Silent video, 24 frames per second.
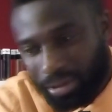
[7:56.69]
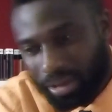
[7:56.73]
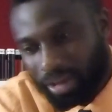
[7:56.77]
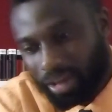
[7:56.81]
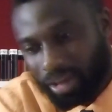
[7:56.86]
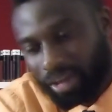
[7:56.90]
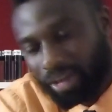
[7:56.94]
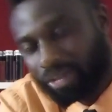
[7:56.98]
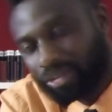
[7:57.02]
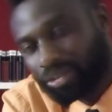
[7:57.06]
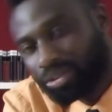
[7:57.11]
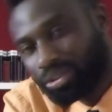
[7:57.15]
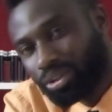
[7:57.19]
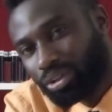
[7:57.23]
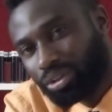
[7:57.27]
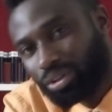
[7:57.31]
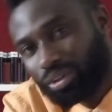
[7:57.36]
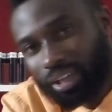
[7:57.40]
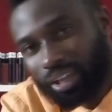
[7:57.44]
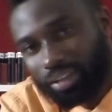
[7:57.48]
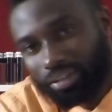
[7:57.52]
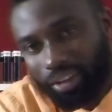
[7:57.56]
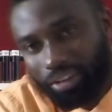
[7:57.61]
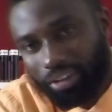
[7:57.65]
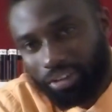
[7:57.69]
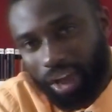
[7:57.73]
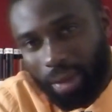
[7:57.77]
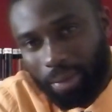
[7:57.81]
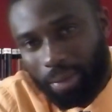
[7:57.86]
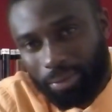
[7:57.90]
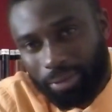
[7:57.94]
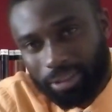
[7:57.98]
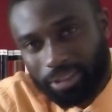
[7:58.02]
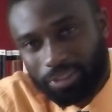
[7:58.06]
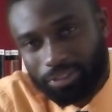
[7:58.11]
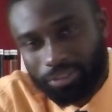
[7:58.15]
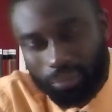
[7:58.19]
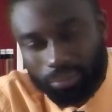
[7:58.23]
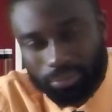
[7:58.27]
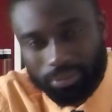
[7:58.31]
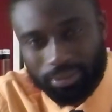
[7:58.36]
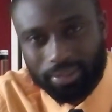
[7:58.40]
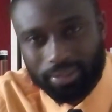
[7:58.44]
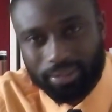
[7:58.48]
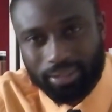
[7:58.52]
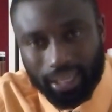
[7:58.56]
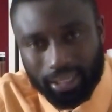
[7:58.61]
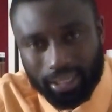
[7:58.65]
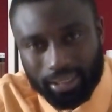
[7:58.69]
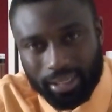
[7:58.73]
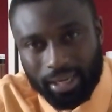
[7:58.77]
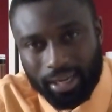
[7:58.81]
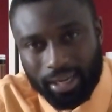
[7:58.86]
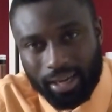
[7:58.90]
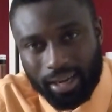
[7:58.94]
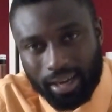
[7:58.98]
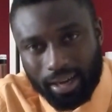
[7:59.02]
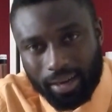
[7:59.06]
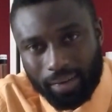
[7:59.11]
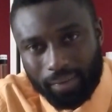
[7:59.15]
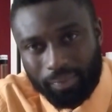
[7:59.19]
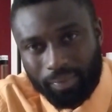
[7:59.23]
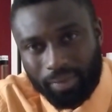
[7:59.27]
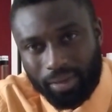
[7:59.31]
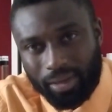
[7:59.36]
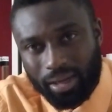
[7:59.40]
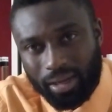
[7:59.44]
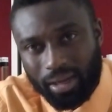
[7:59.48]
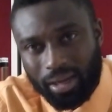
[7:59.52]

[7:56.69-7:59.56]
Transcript: You know, so you can definitely grab this from scenthack.com.